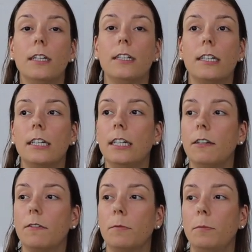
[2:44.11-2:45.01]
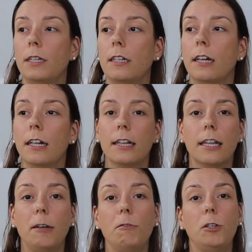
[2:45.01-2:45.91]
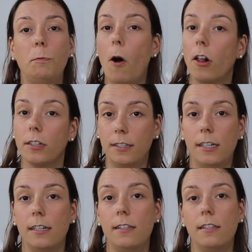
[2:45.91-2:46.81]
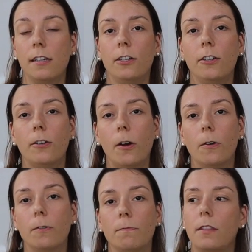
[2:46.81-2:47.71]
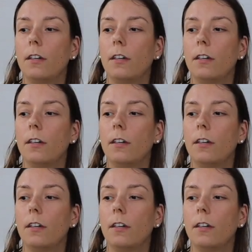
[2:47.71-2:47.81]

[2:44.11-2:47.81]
It can even be language policies you know,